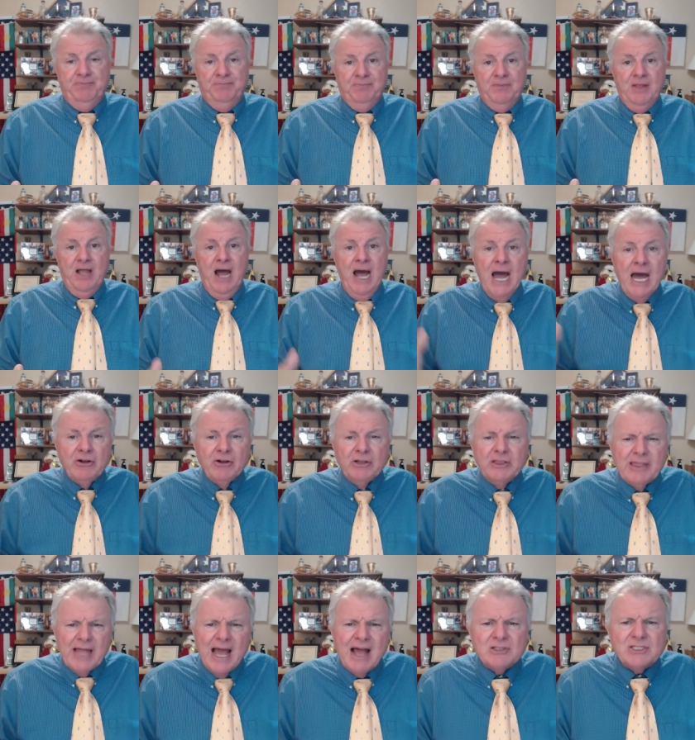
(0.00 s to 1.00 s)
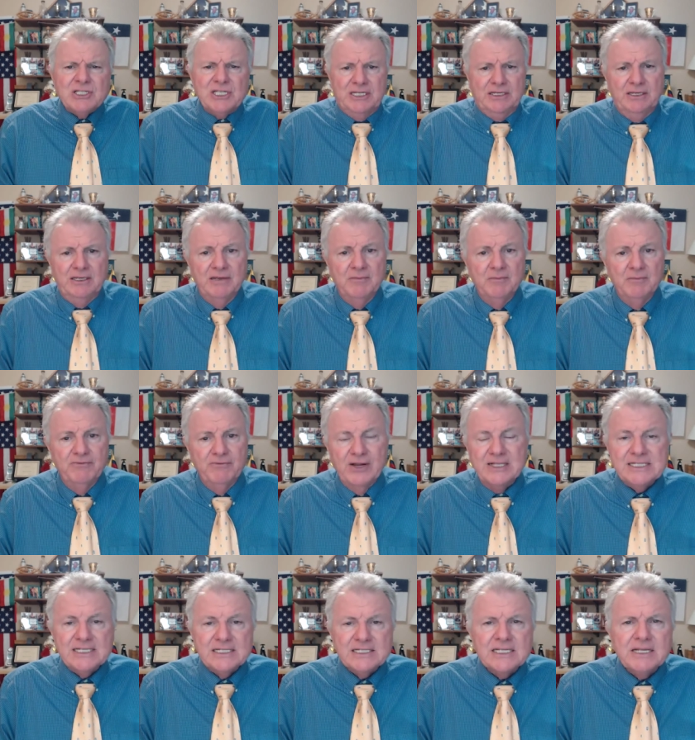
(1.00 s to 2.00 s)
100,000
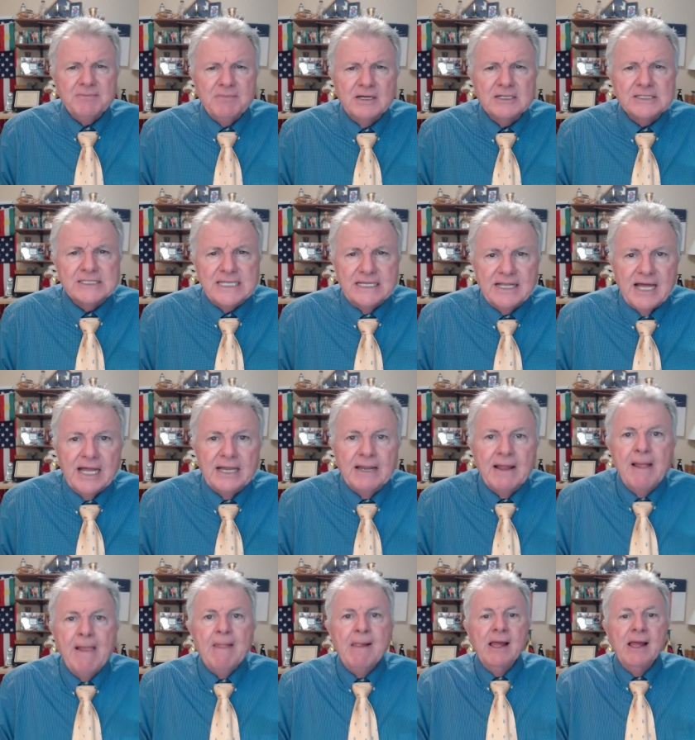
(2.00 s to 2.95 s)
Franciscan monks, they died.